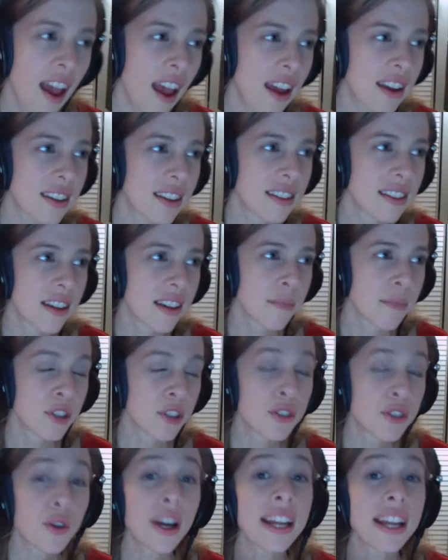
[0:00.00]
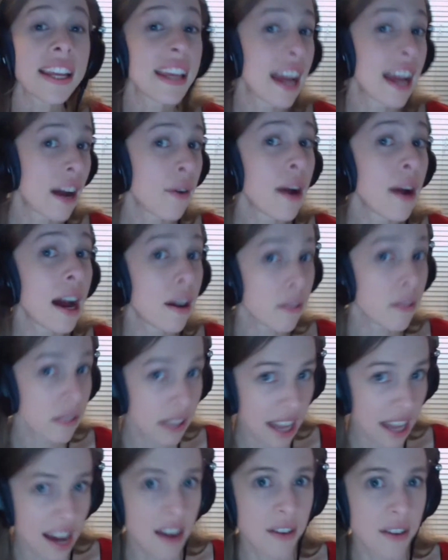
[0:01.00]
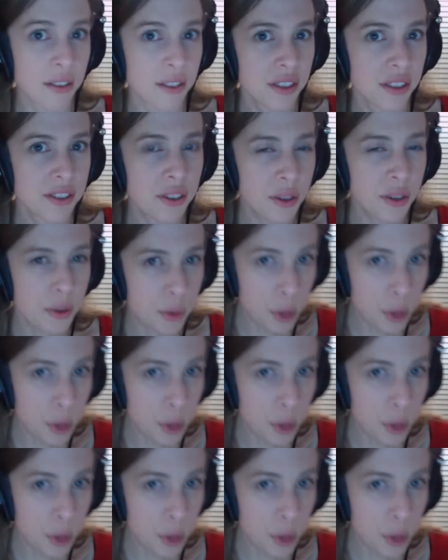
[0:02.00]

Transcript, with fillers: and I'm going to try to count out loud, so you,